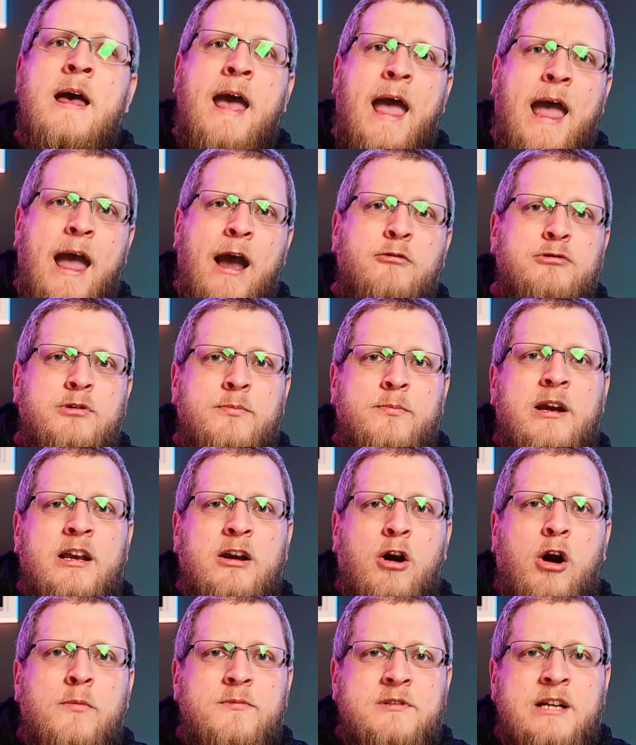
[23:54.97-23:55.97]
how to make
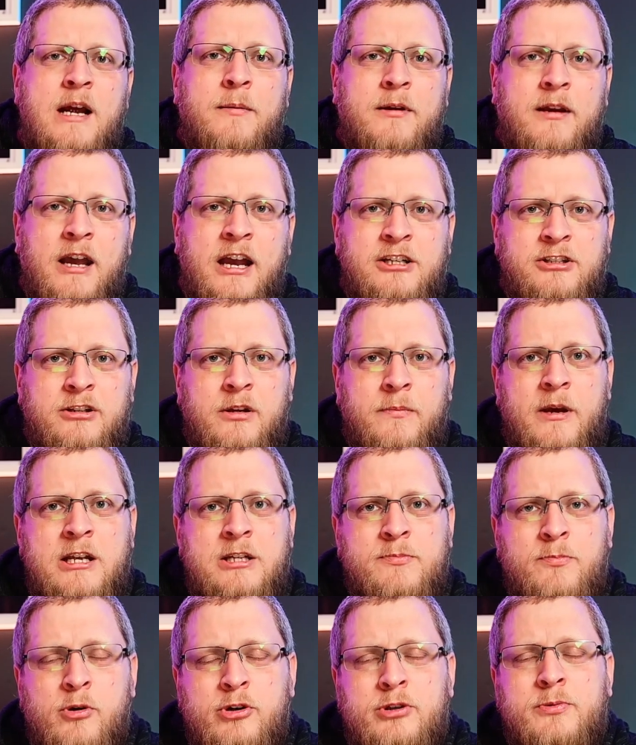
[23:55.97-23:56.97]
a homeless application the
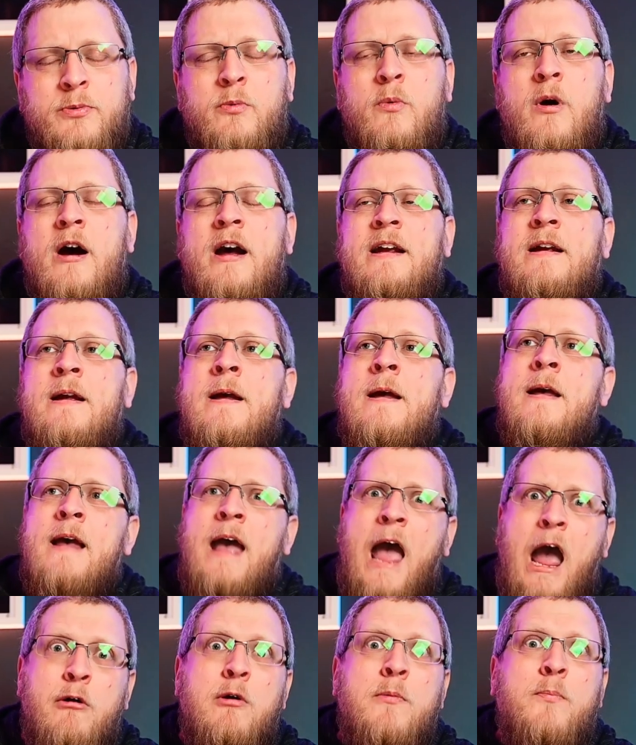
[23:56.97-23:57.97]
best possible way,
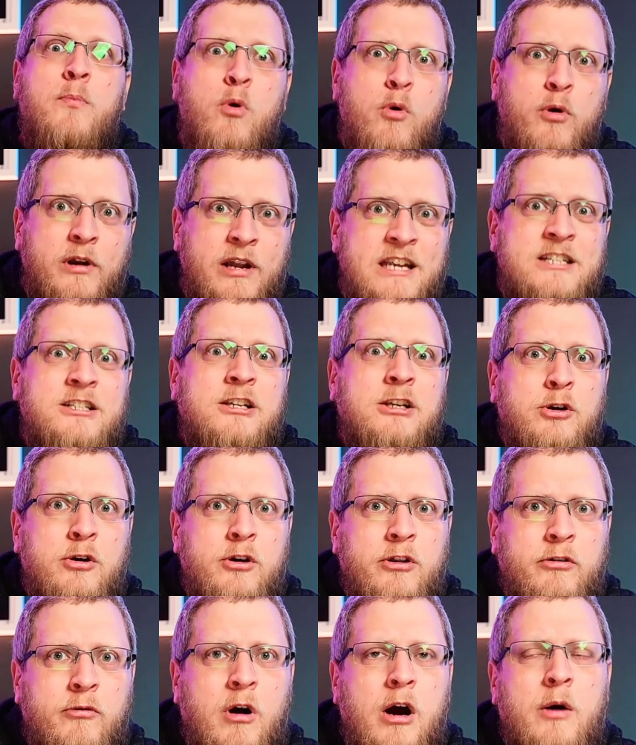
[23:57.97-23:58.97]
how important it is to do
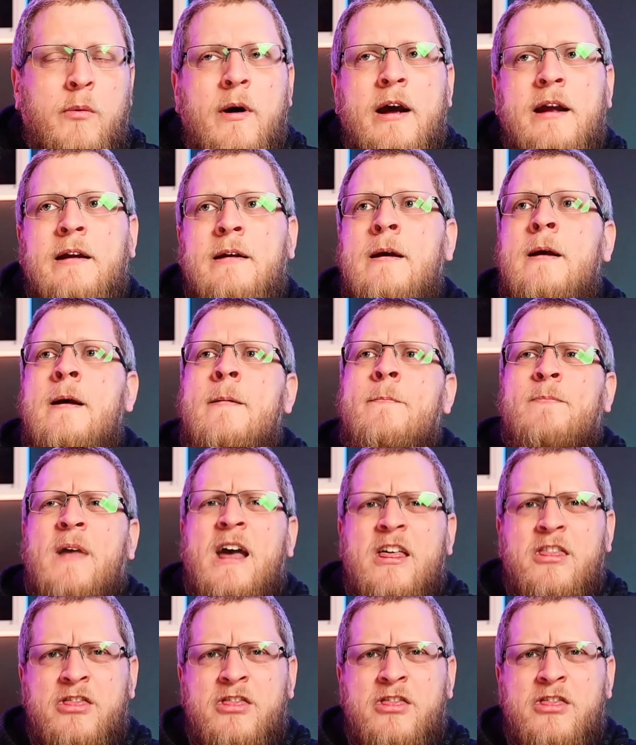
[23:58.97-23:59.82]
it the right way, and